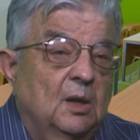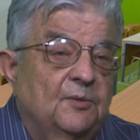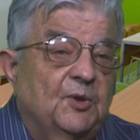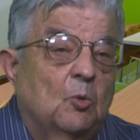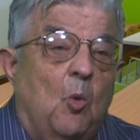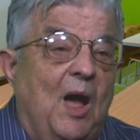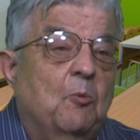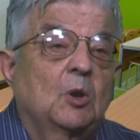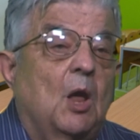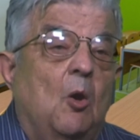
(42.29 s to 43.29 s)
Their why will
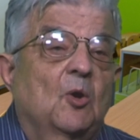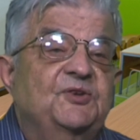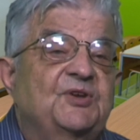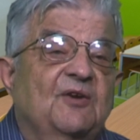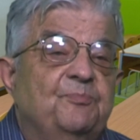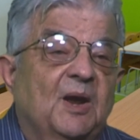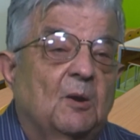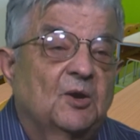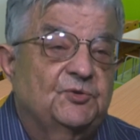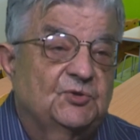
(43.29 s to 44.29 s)
always have
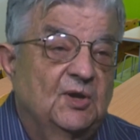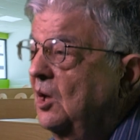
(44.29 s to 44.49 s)
Paris.